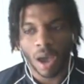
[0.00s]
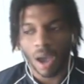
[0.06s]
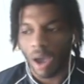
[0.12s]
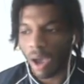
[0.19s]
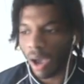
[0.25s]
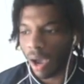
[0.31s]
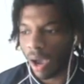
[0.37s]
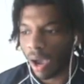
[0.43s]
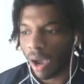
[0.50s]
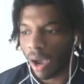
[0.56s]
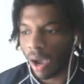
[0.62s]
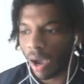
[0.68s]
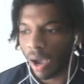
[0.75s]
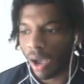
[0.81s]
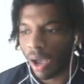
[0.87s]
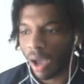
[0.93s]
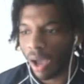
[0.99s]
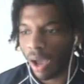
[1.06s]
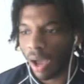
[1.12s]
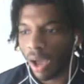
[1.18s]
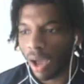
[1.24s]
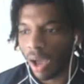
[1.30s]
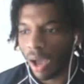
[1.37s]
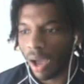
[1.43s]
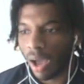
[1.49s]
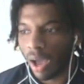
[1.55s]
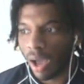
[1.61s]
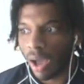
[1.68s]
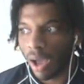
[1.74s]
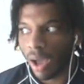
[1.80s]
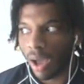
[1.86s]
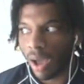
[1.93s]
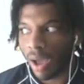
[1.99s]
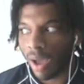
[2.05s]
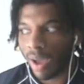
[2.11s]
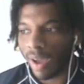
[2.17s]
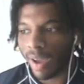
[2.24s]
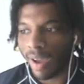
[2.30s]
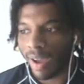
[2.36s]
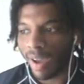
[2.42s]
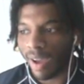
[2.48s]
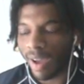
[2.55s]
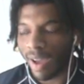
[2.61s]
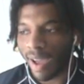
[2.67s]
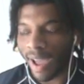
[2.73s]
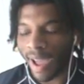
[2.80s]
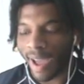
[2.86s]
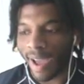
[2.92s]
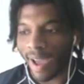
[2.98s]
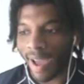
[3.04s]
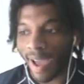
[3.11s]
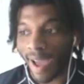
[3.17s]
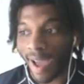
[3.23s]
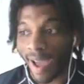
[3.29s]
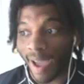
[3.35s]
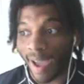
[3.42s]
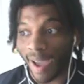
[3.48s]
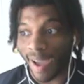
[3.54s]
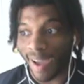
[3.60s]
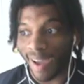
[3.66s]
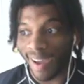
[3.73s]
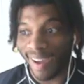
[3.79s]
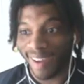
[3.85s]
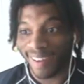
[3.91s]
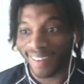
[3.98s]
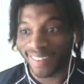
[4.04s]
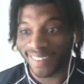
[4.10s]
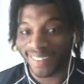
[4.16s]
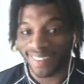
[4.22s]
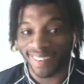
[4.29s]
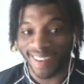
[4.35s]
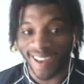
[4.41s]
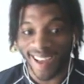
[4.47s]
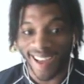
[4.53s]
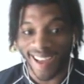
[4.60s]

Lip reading: This person isn't speaking.